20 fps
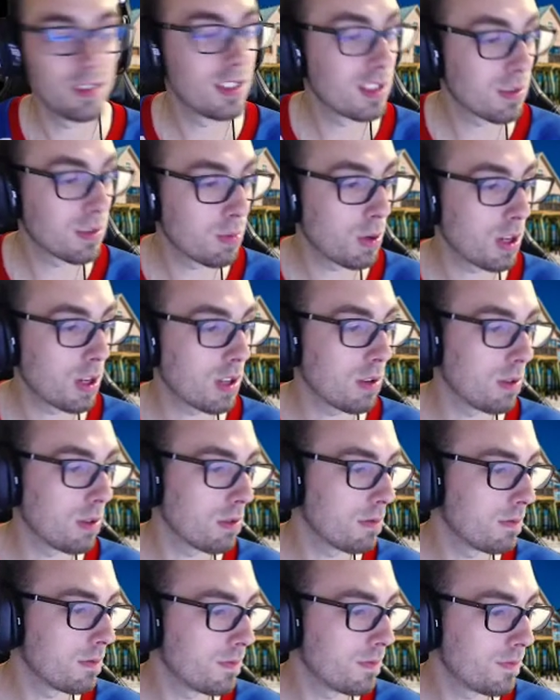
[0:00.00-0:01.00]
It's pretty
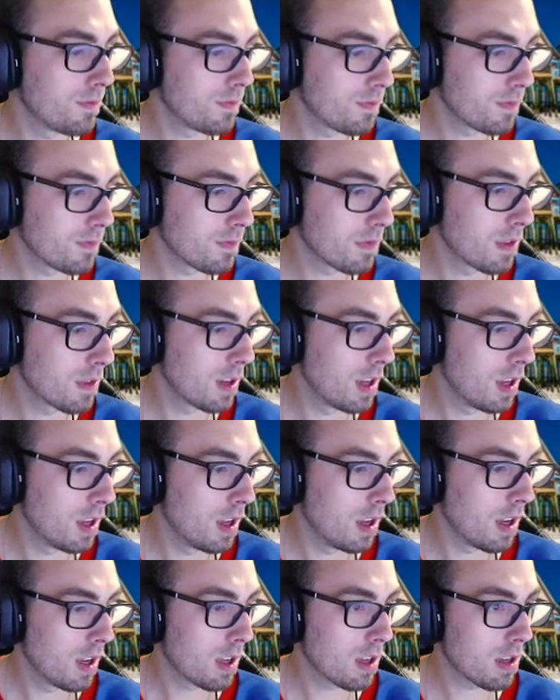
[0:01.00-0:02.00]
cool.
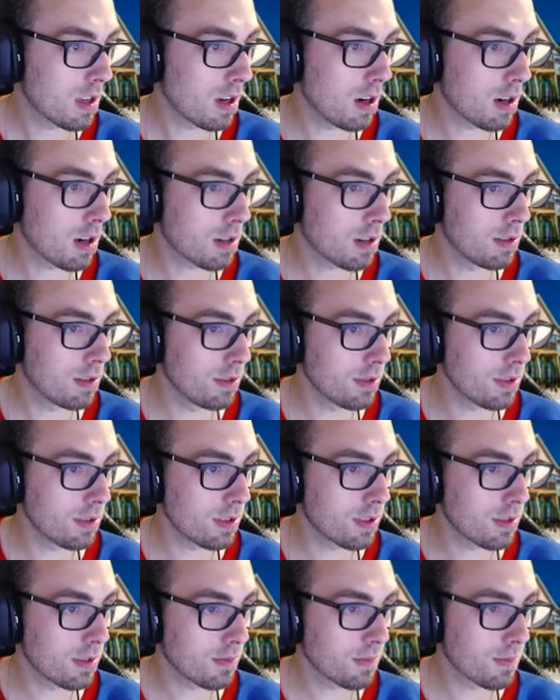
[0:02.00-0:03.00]

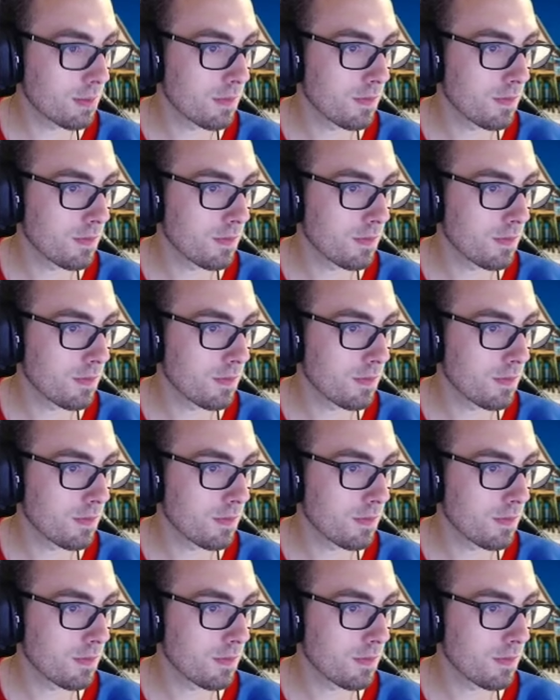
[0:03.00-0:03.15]
Cardinals.